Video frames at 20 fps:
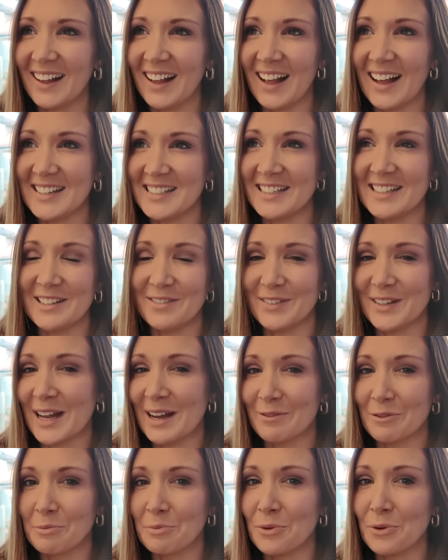I didn't even
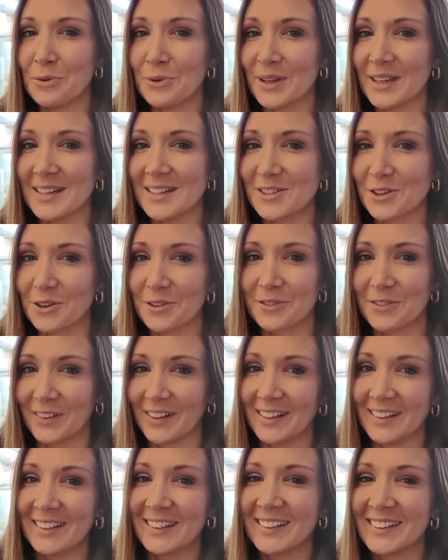have a mortgage
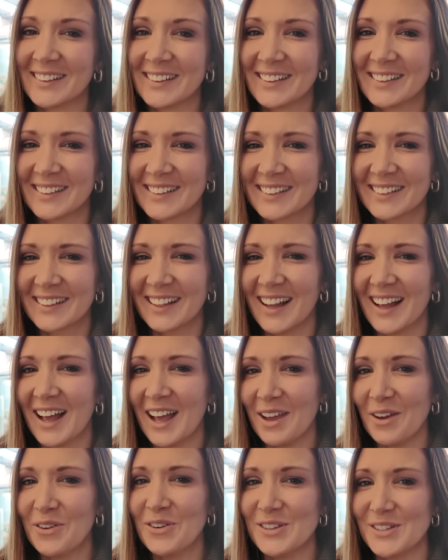offer.
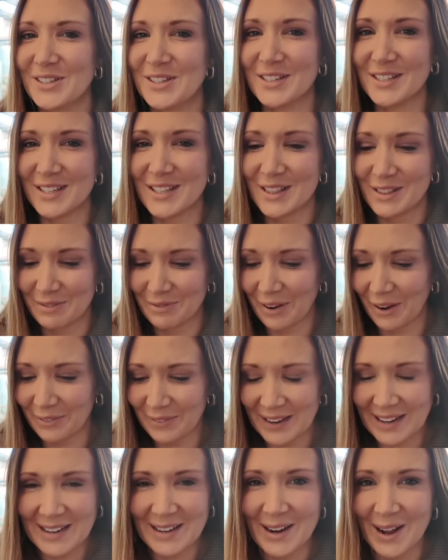I was just
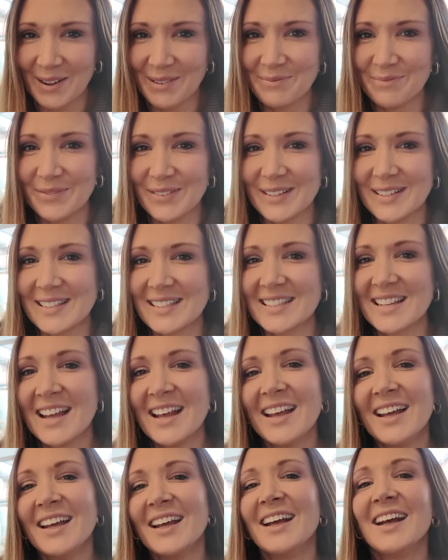throwing numbers
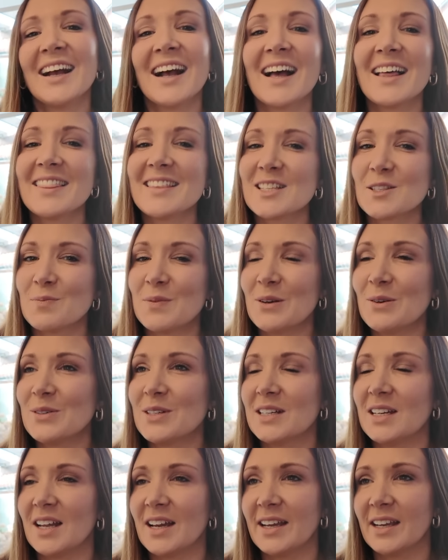at this
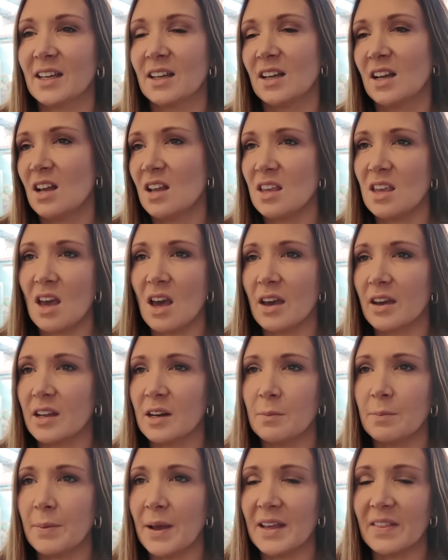builder like, yeah, I
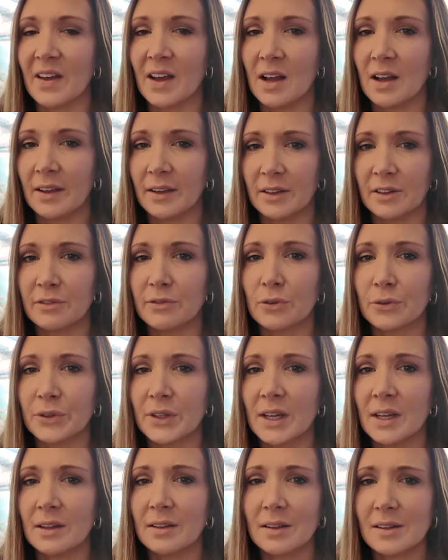can pay that, I can afford
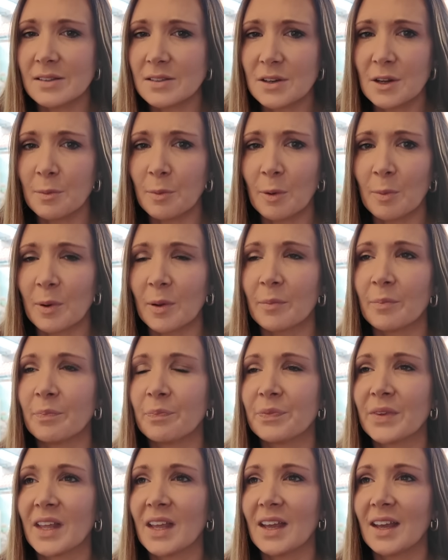that, that's no problem.
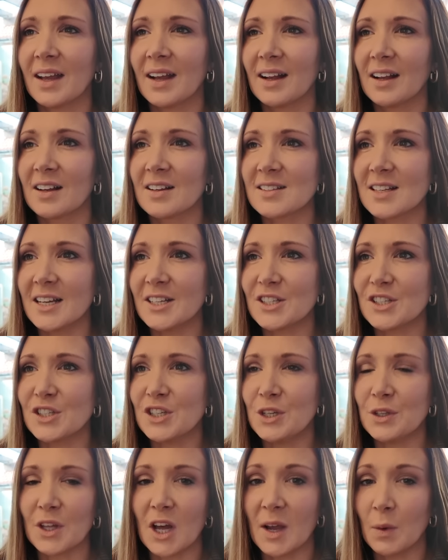Because I just
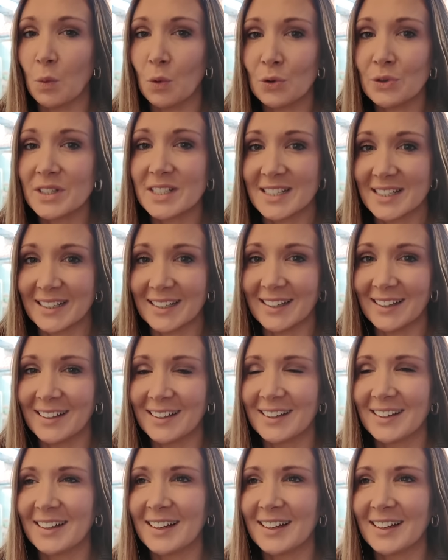knew that I wanted it.